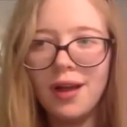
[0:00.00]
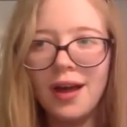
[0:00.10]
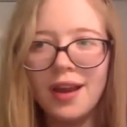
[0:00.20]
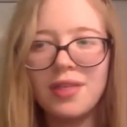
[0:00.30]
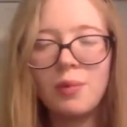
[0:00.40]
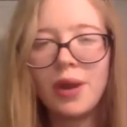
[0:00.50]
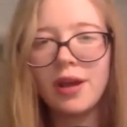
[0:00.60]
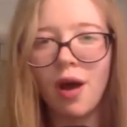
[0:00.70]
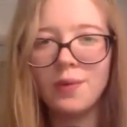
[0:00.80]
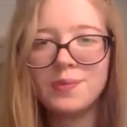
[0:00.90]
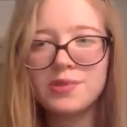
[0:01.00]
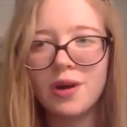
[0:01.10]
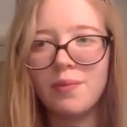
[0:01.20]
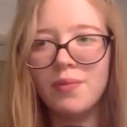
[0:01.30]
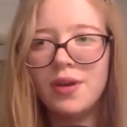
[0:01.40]
And I think when it comes
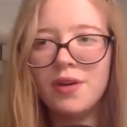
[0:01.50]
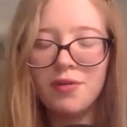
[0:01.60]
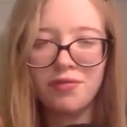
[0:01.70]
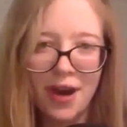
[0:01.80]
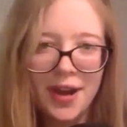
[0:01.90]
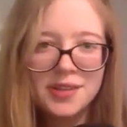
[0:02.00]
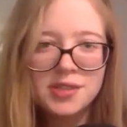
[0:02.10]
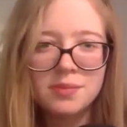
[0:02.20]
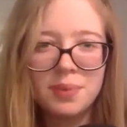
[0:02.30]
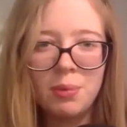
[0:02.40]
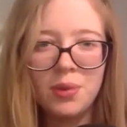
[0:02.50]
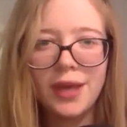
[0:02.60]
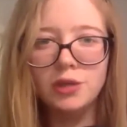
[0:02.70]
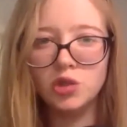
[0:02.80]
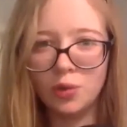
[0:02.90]
from friends and people that
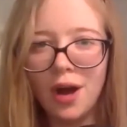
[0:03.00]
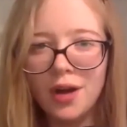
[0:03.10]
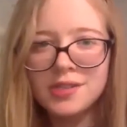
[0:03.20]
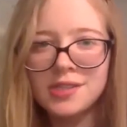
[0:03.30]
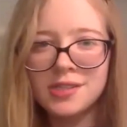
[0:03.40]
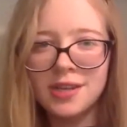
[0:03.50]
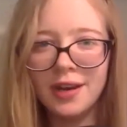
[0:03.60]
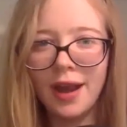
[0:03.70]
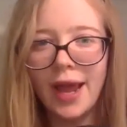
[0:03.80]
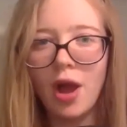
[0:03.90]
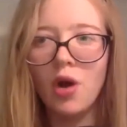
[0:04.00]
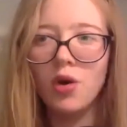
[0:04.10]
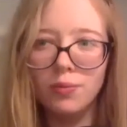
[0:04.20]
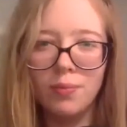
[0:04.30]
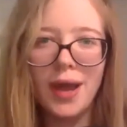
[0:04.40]
you trust, and like, oh,
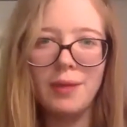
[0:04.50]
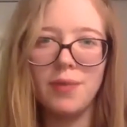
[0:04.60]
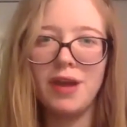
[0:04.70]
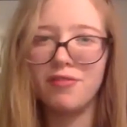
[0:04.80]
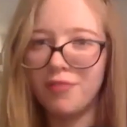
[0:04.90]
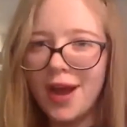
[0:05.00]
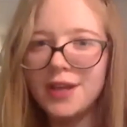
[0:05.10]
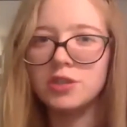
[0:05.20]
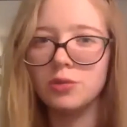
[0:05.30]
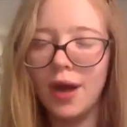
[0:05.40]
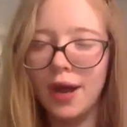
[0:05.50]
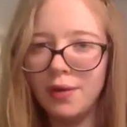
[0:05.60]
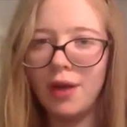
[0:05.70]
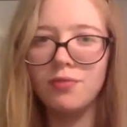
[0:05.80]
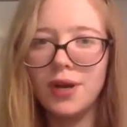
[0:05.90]
my friend who I
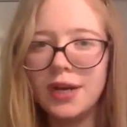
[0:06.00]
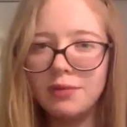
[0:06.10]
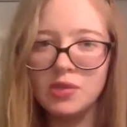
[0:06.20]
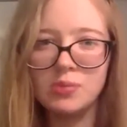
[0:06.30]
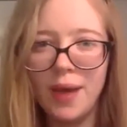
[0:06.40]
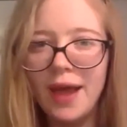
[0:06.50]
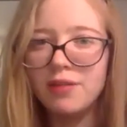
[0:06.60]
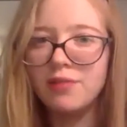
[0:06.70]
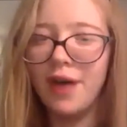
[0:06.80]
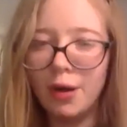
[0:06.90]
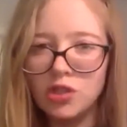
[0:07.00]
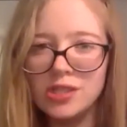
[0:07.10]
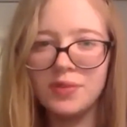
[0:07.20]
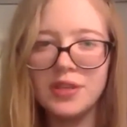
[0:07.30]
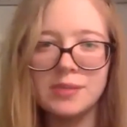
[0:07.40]
really respect vouches
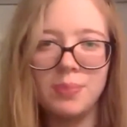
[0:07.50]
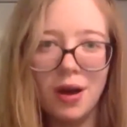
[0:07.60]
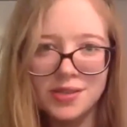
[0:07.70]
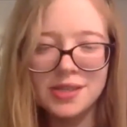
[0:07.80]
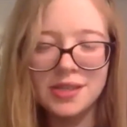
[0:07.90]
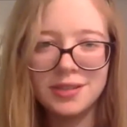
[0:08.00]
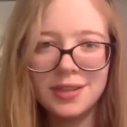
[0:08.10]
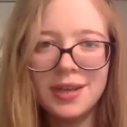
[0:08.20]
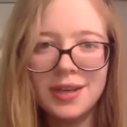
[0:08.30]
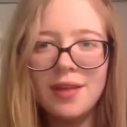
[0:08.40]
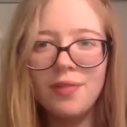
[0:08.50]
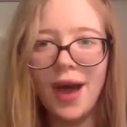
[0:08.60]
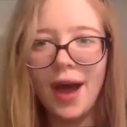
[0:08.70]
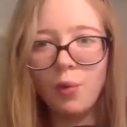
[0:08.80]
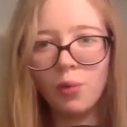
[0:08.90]
for this person,
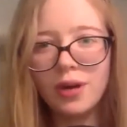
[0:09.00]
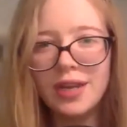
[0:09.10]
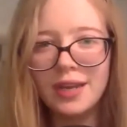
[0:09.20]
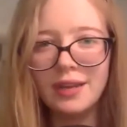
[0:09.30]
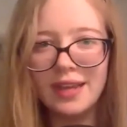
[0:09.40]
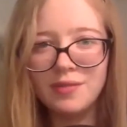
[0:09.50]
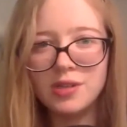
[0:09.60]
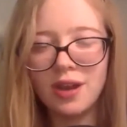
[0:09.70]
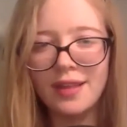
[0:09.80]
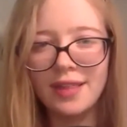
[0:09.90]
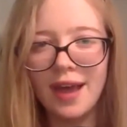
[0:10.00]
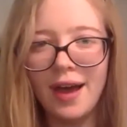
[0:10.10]
that already gives you like that,